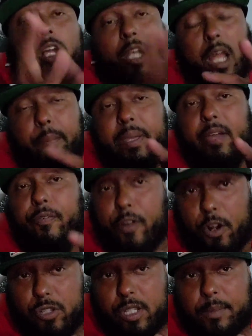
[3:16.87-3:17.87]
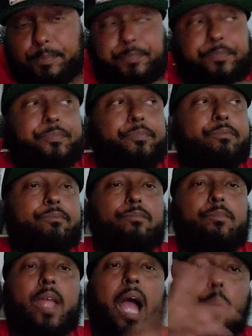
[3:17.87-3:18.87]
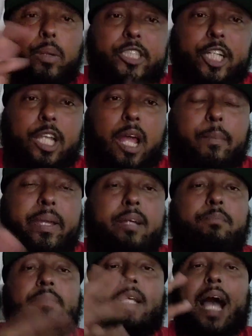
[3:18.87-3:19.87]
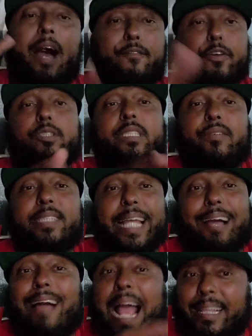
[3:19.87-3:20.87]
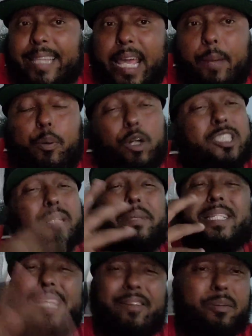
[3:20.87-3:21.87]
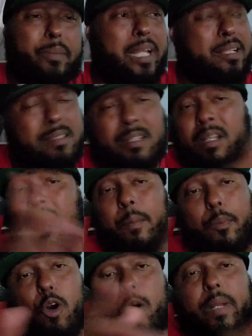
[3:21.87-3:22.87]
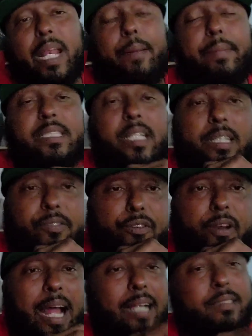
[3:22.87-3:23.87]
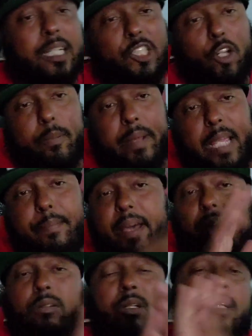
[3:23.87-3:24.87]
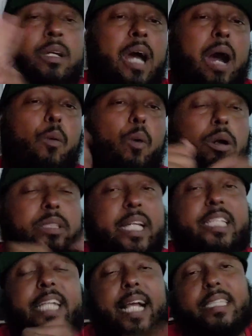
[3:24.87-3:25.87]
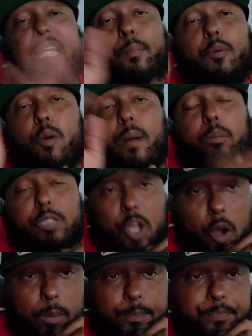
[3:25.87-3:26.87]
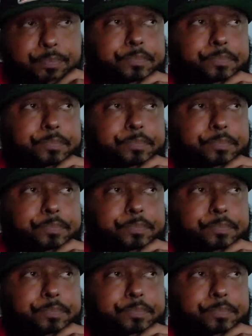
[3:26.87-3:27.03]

Colombia first, I went to Colombia. I filled everything out at the airport. It took me 7 minutes. Boom, they let me to the front. I showed them the email. I walked in, checked in, boom, I was gone.